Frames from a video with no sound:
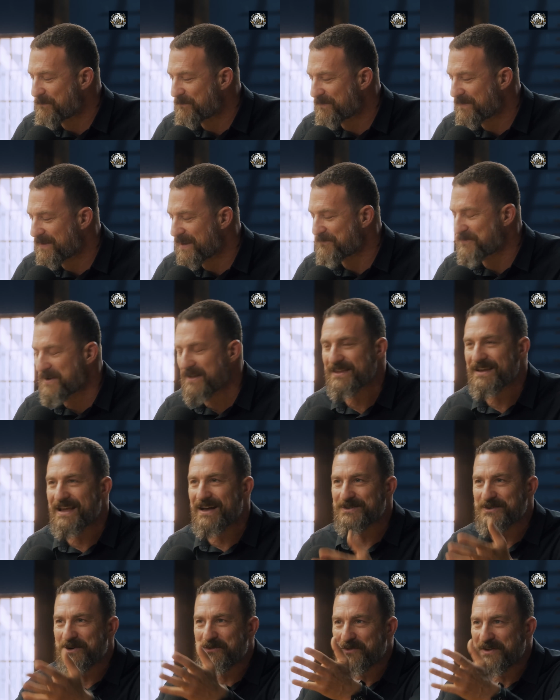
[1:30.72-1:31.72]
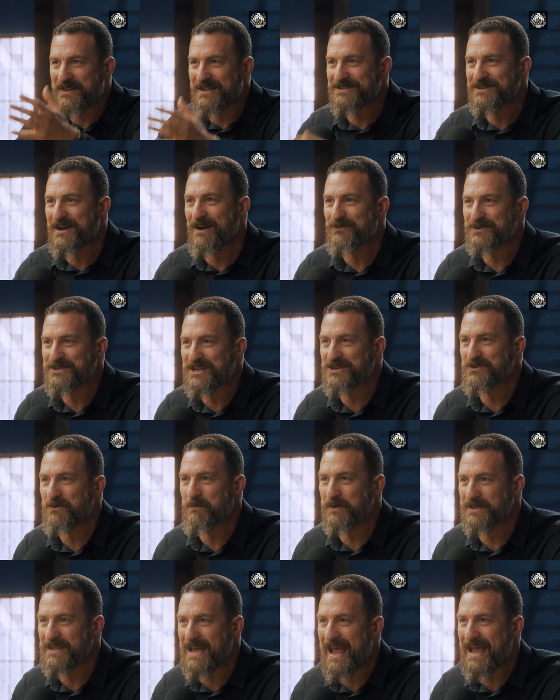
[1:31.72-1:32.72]
if nothing else, hopefully this conversation
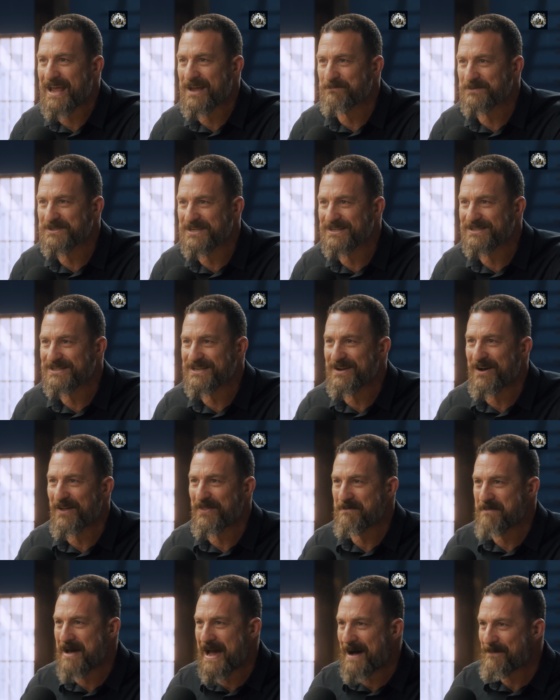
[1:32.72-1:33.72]
will put the AMCC on the map.